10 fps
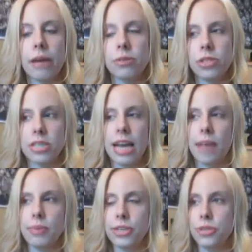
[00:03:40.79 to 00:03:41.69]
I was just
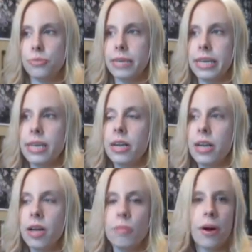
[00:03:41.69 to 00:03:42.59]
happy to be
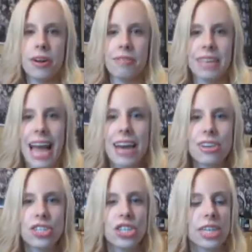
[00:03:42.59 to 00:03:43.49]
part of the
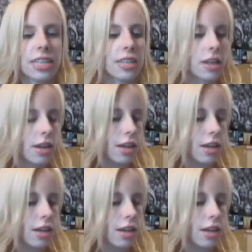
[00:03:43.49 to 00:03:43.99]
energy.